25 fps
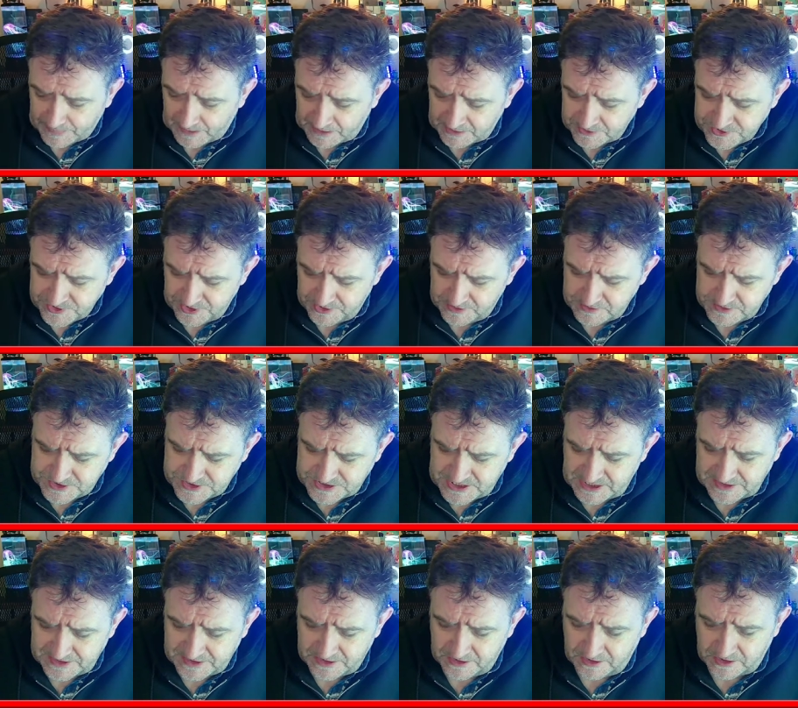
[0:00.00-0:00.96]
So those
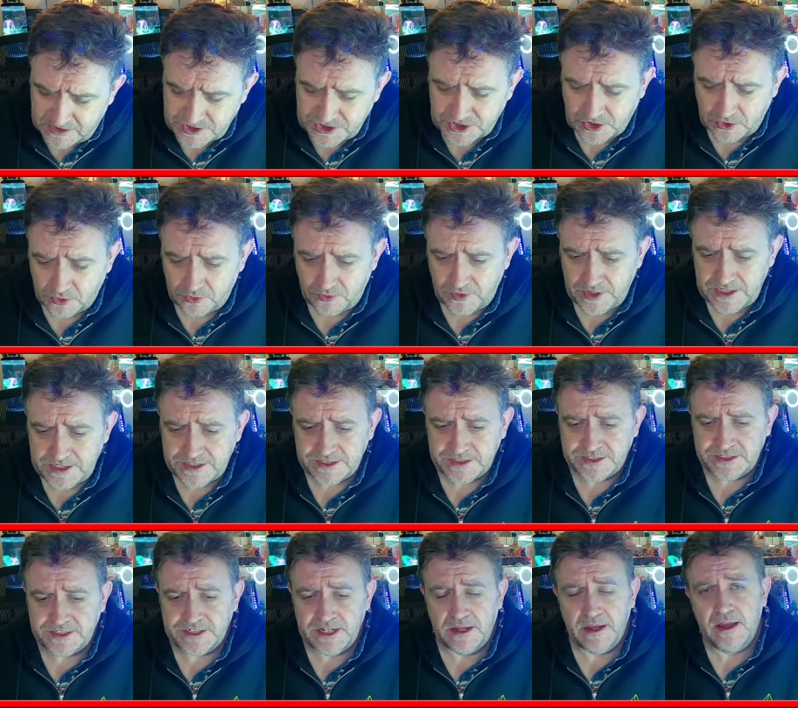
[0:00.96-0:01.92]
technological
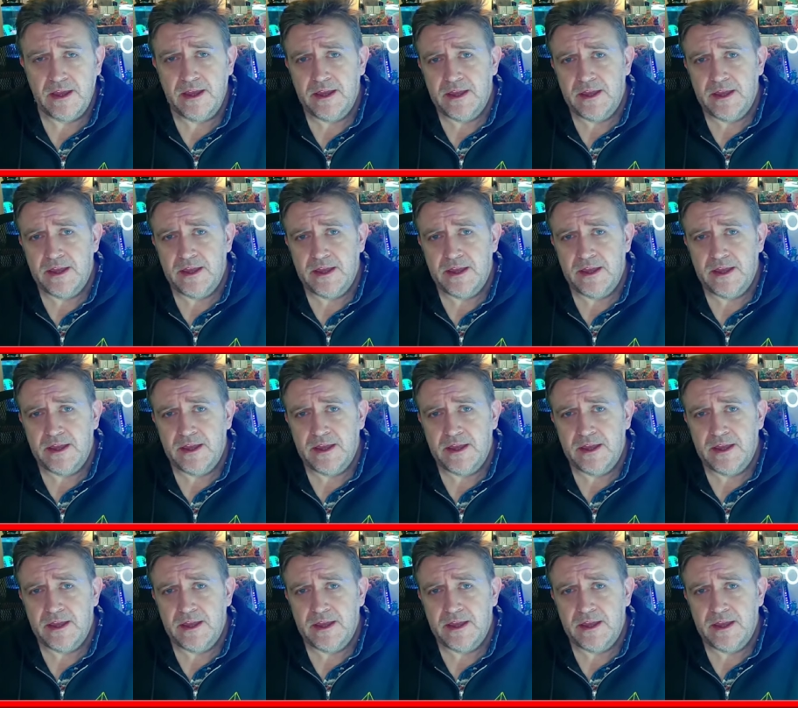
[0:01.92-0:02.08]
reasons